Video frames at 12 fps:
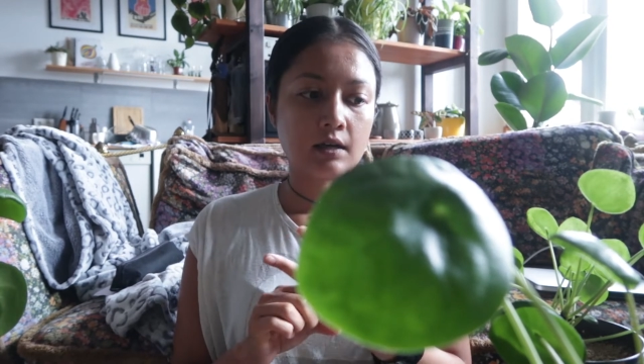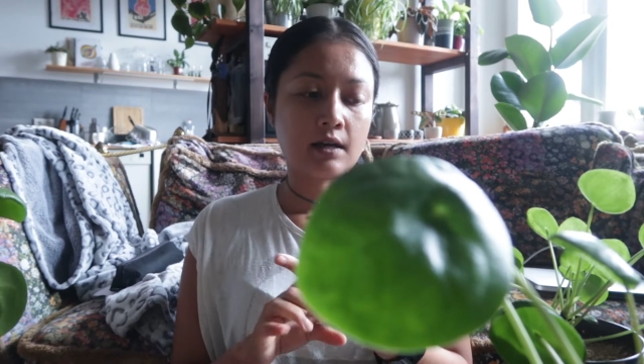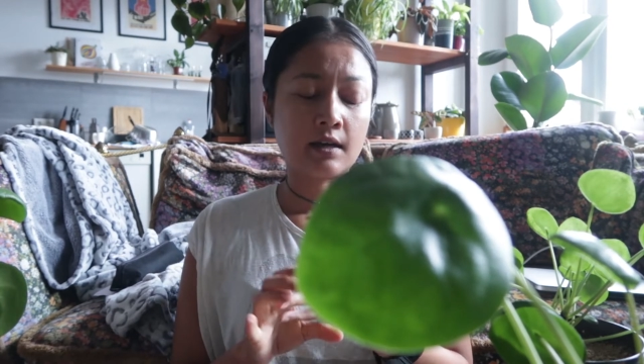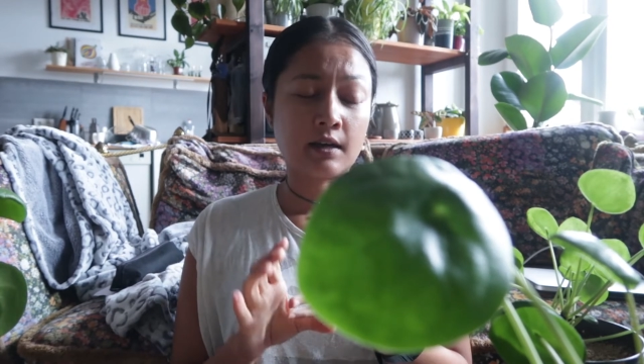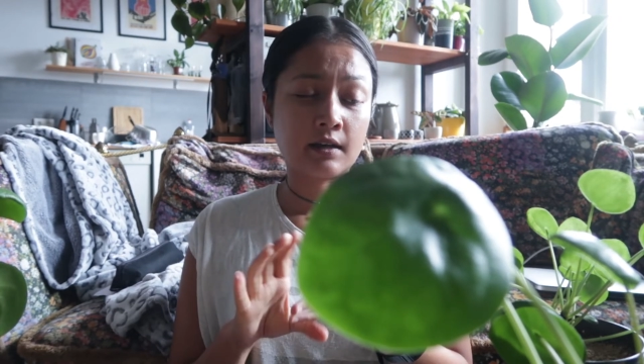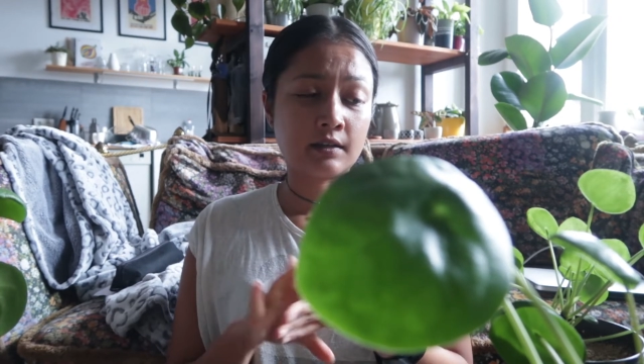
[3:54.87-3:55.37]

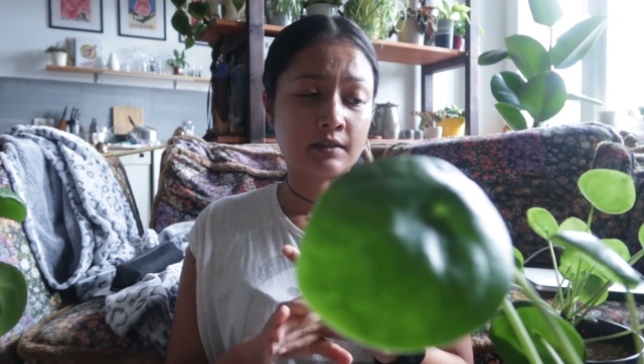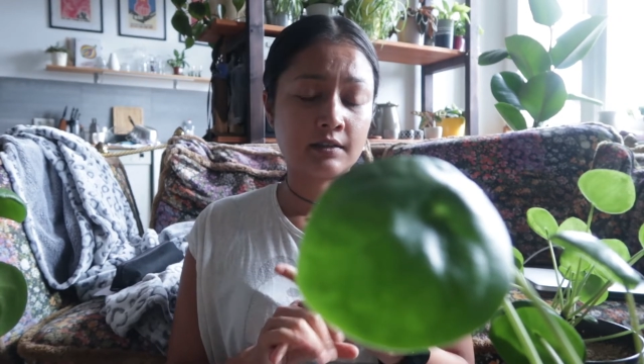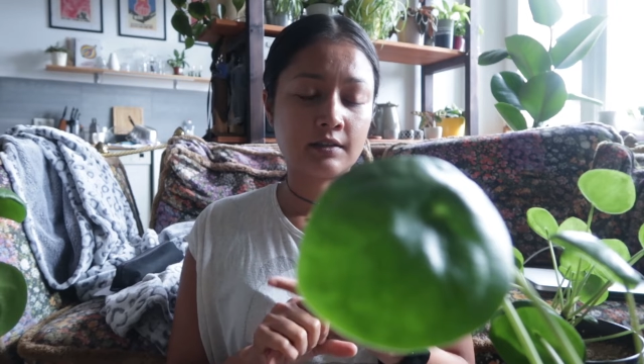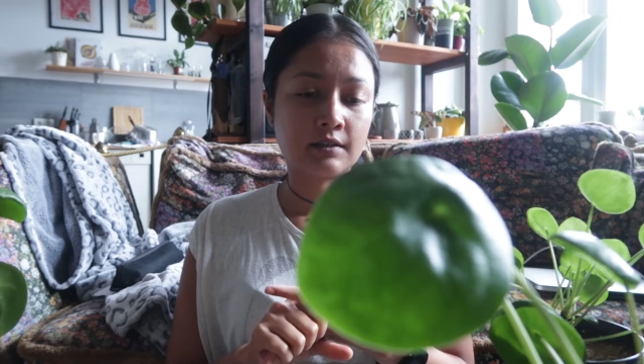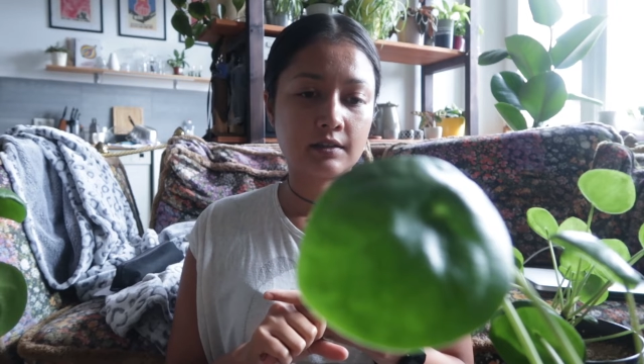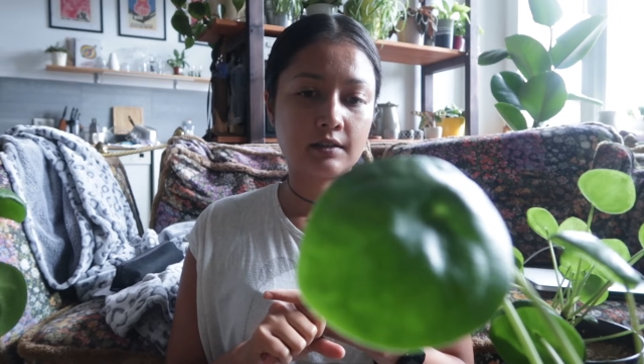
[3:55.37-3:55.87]

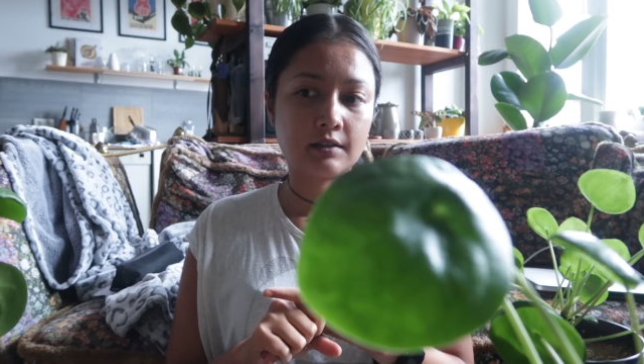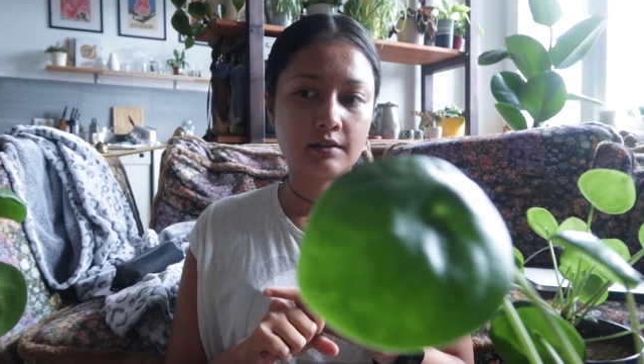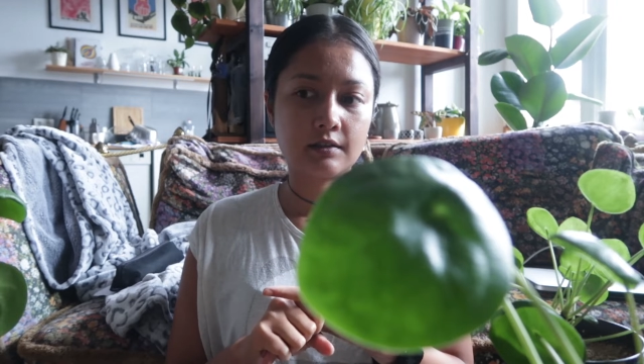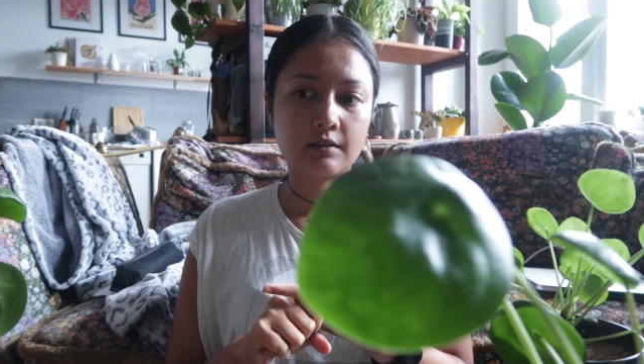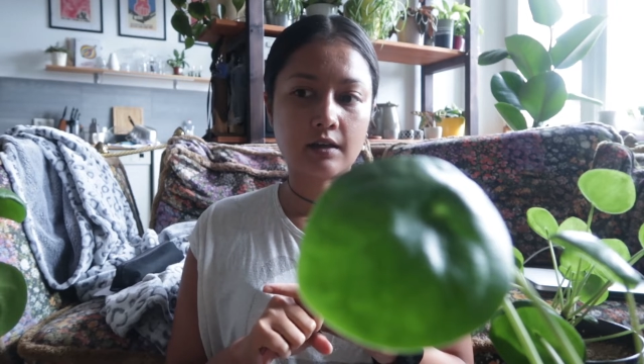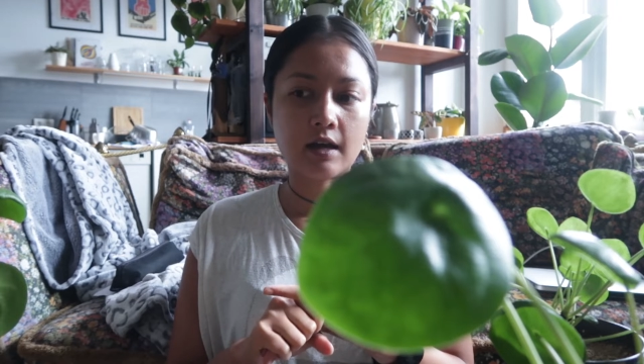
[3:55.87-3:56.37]
and
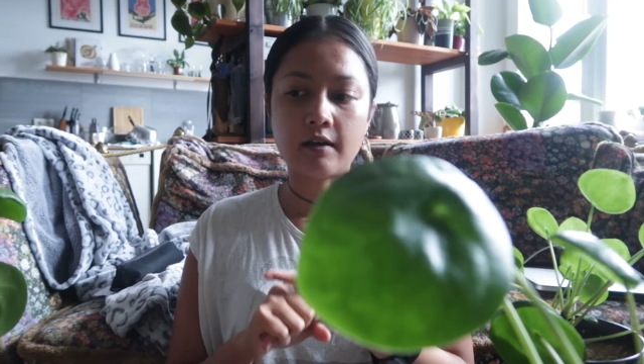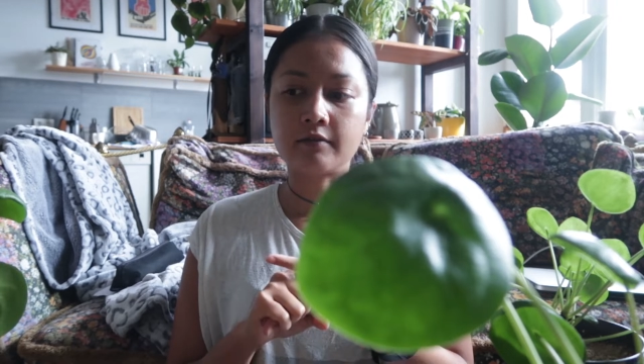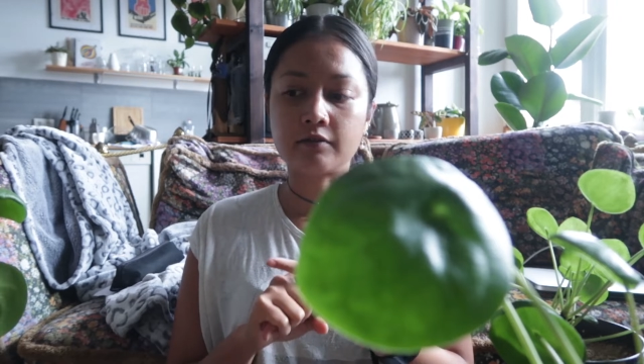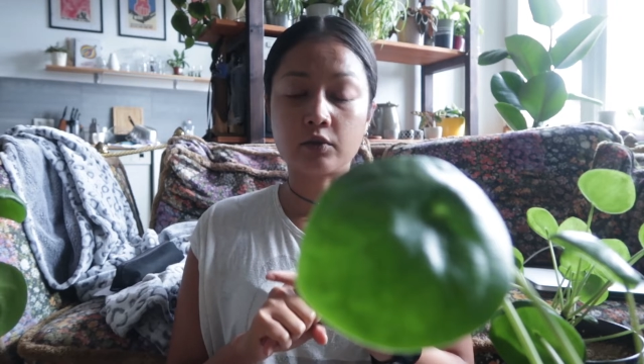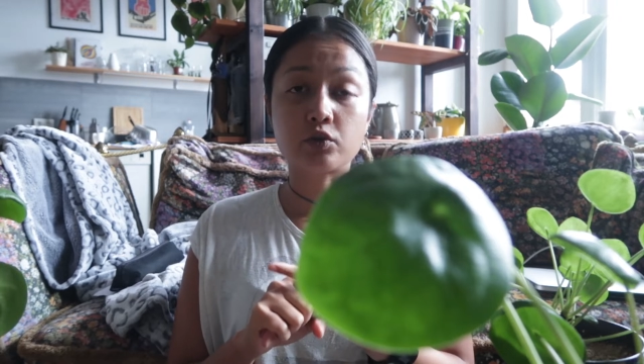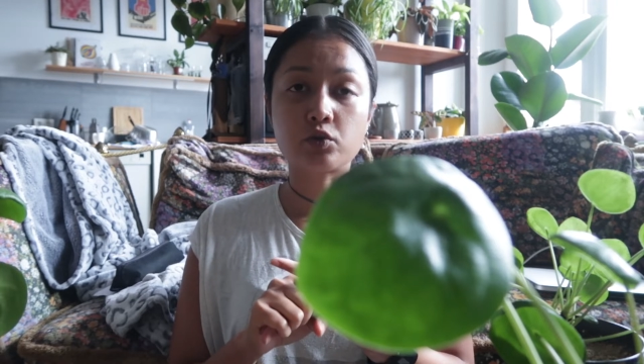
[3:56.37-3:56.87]

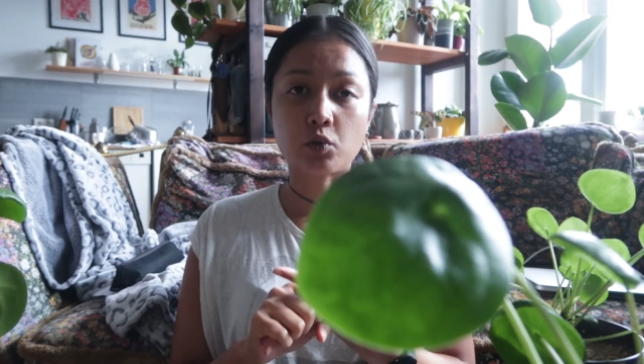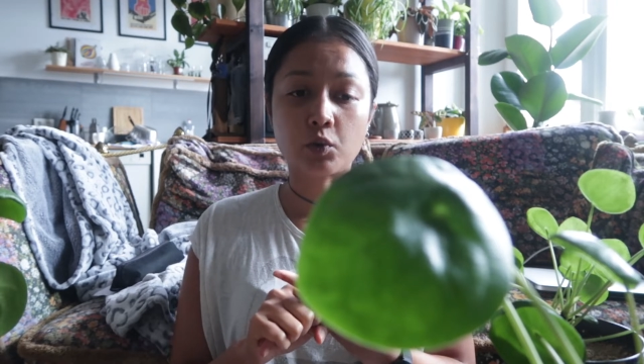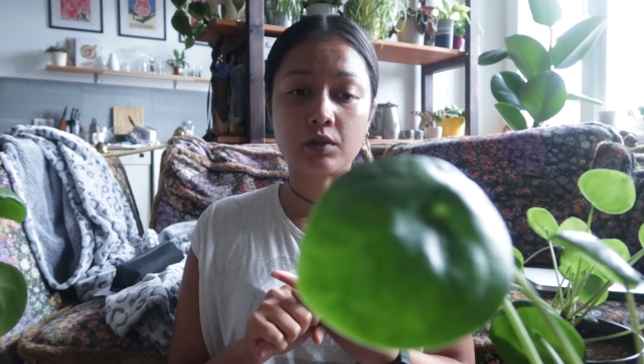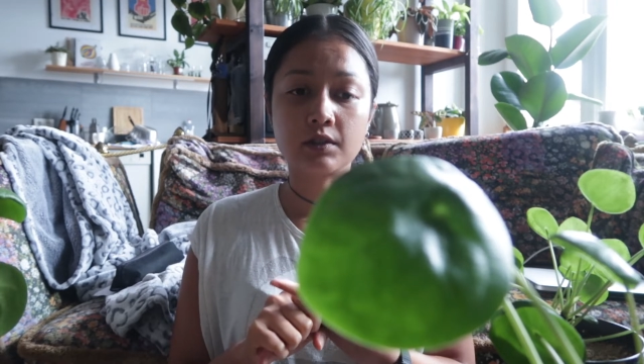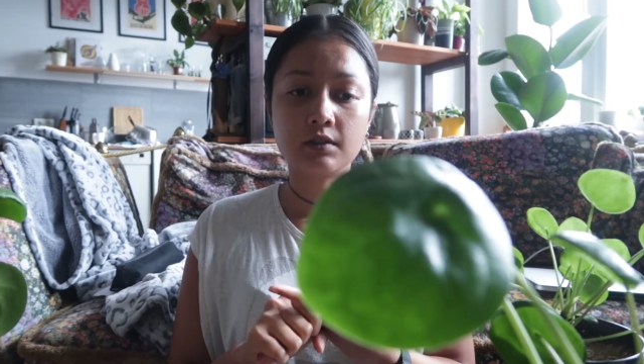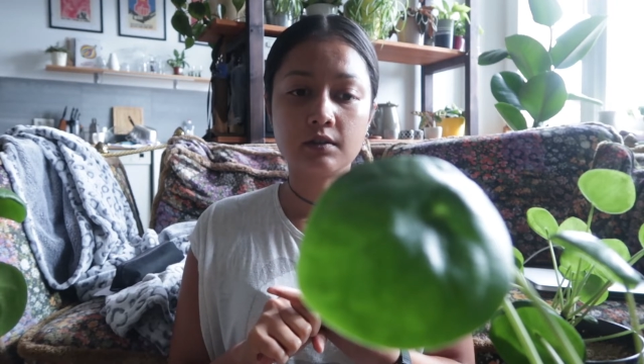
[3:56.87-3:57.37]
have good
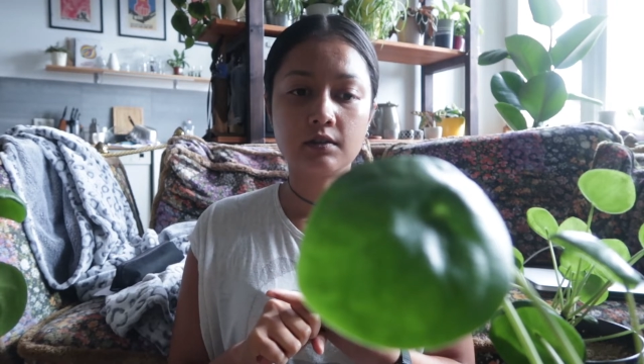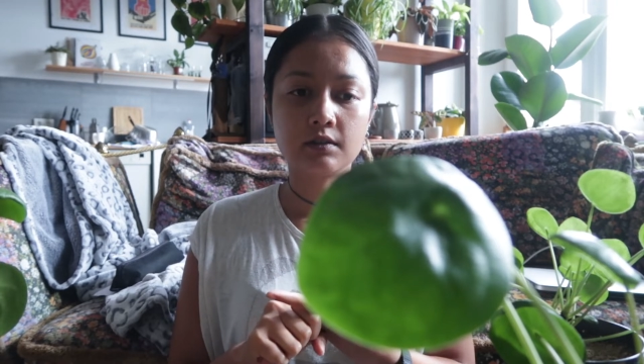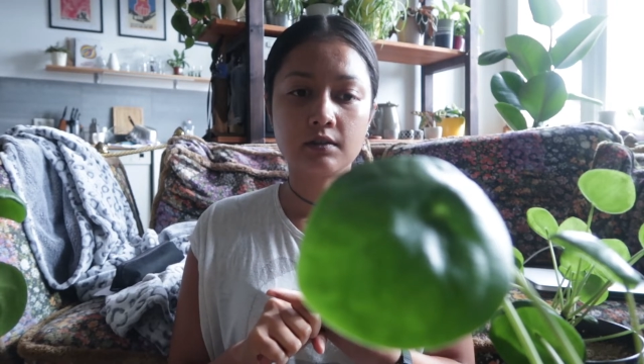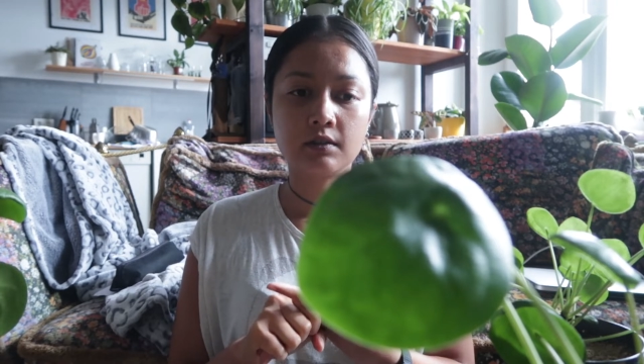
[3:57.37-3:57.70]
soil,